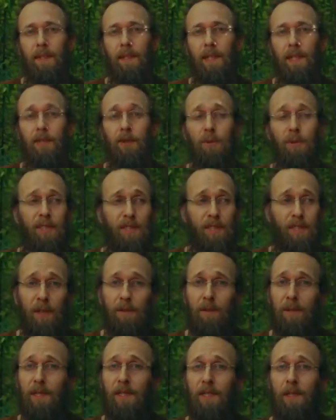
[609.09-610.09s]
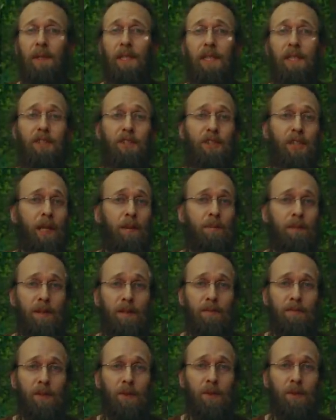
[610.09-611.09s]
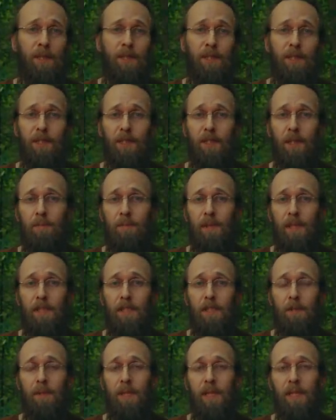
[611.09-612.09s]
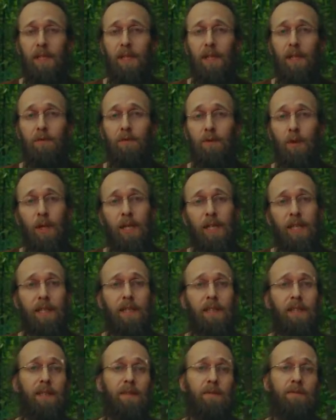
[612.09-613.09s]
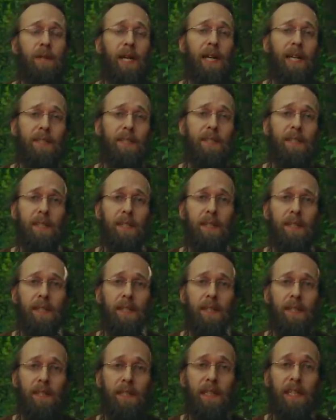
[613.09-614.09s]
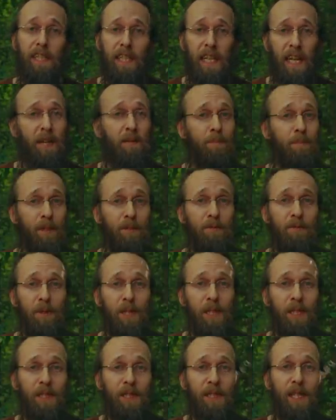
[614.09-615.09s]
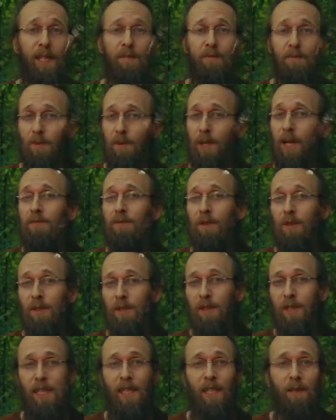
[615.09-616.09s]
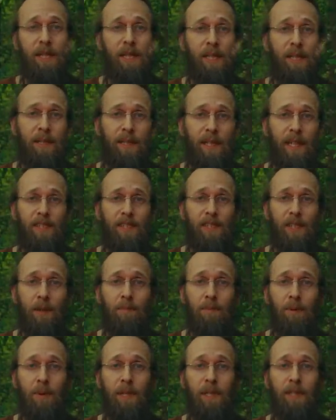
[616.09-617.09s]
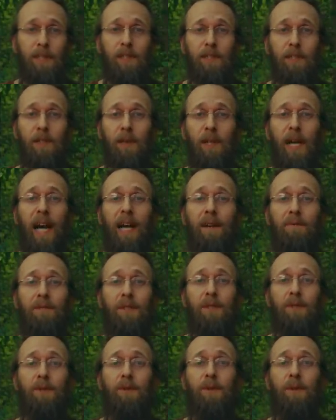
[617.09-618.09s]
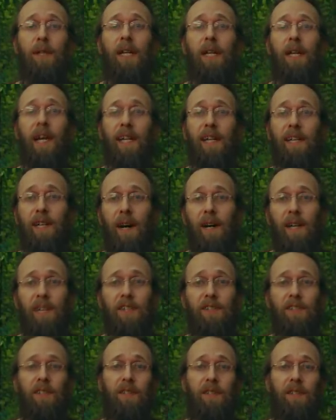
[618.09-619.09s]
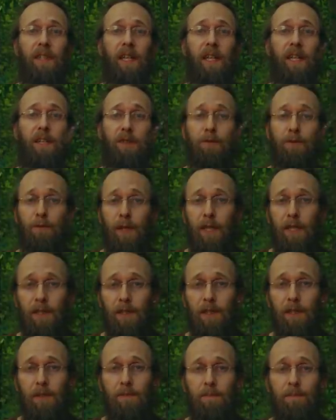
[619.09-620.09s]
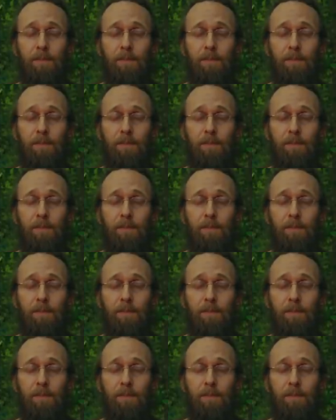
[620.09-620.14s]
And so it's nothing to be ashamed of, nor is it something to be avoided. In fact, it can't be avoided, not forever anyway. At some point, you'll have to acknowledge it and to face it.